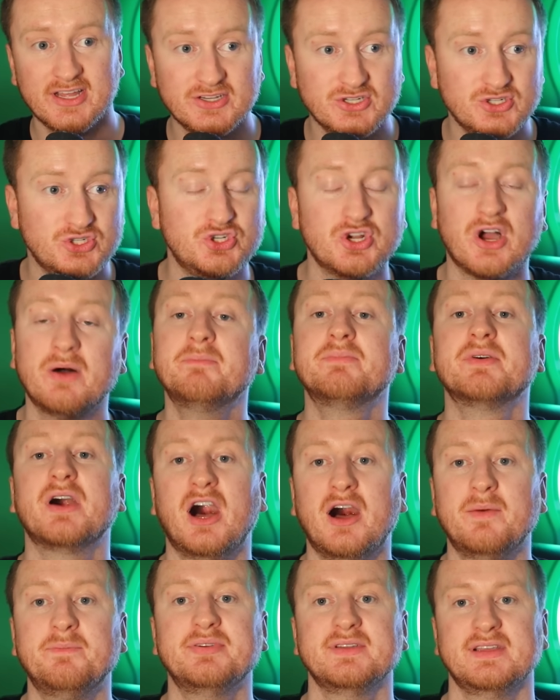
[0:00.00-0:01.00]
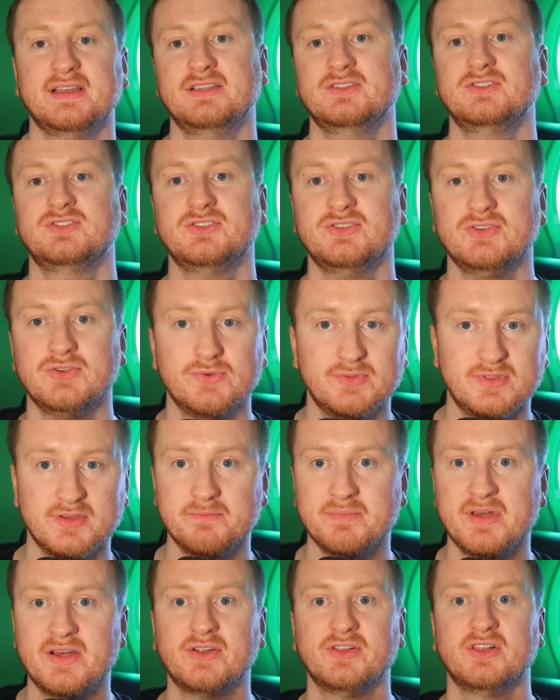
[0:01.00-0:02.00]
and jump up into
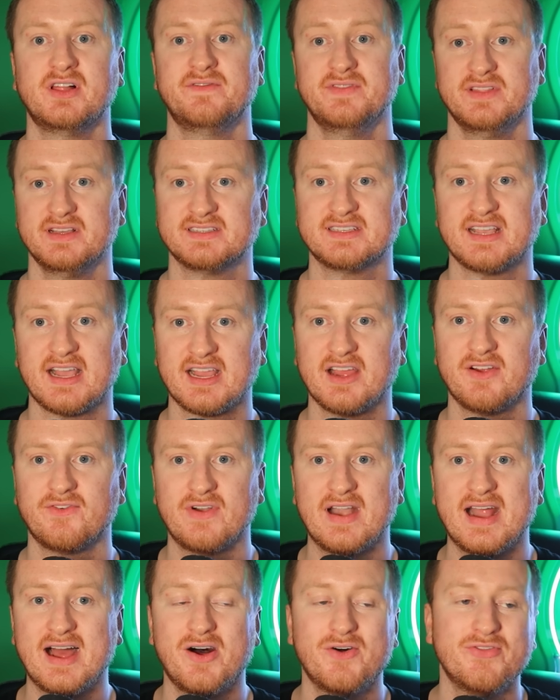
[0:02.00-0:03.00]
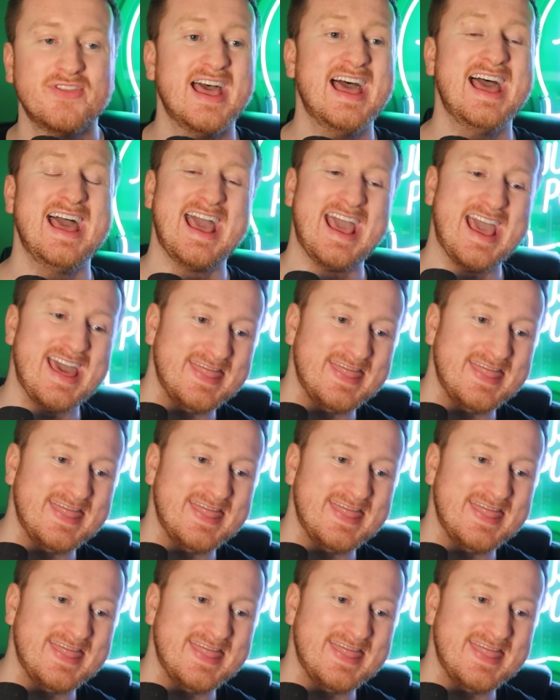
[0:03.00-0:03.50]
the middle of the second round.